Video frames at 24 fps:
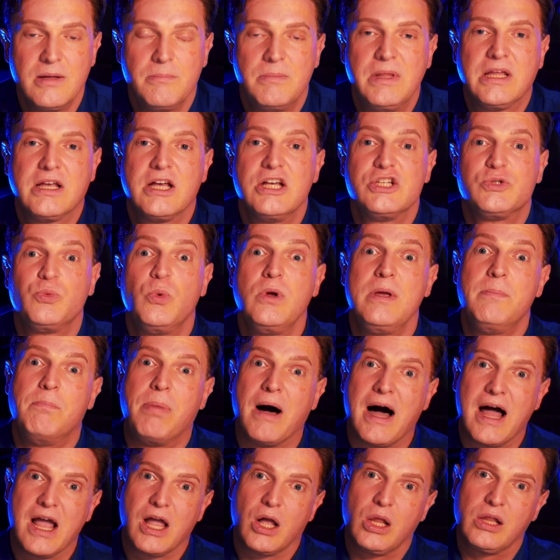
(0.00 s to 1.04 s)
because we
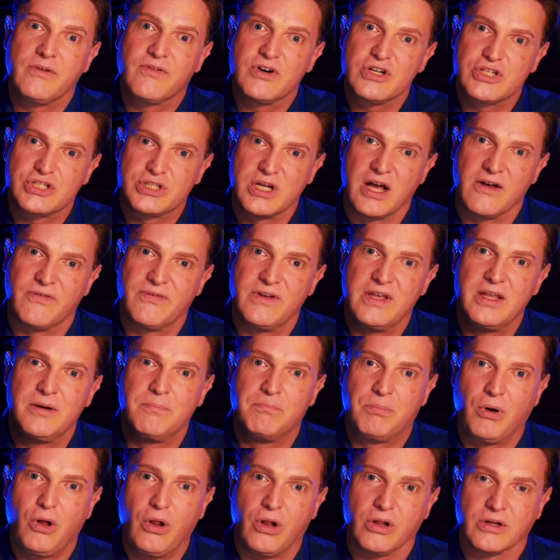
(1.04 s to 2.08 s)
buy all of our stuff in
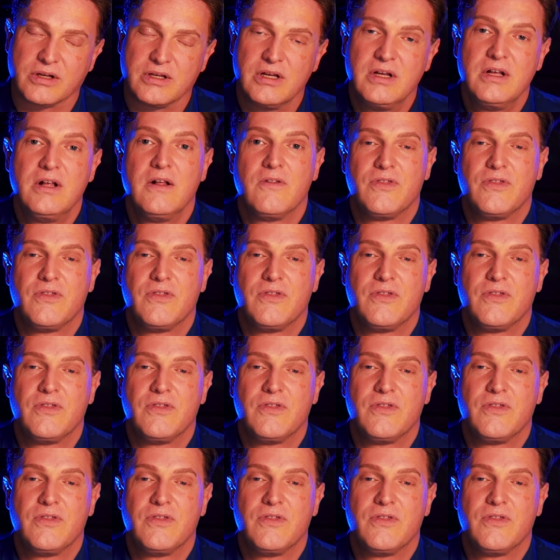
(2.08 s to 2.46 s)
bulk.